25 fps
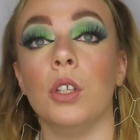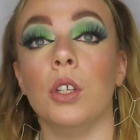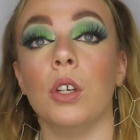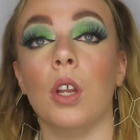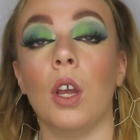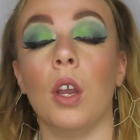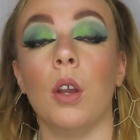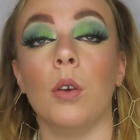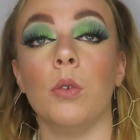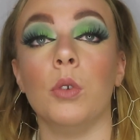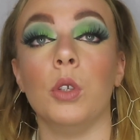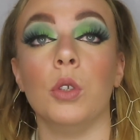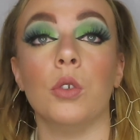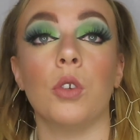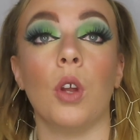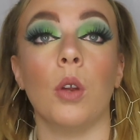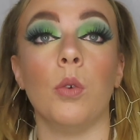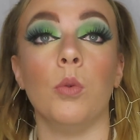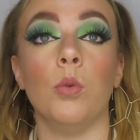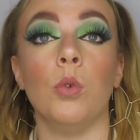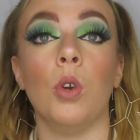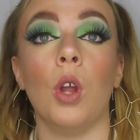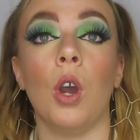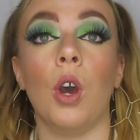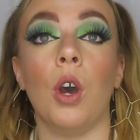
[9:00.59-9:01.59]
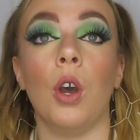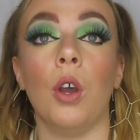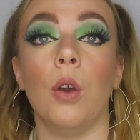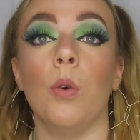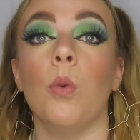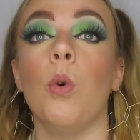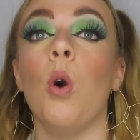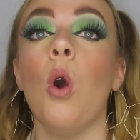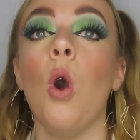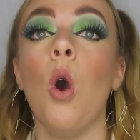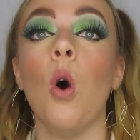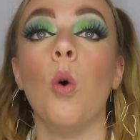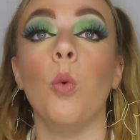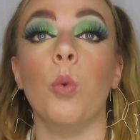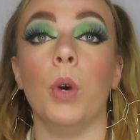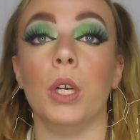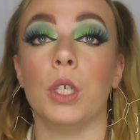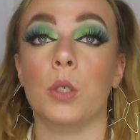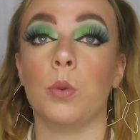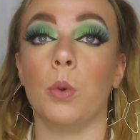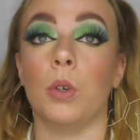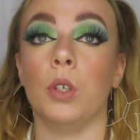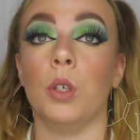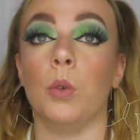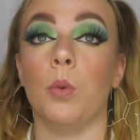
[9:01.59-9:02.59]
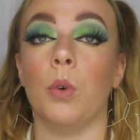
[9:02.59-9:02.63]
you know, you don't know which one you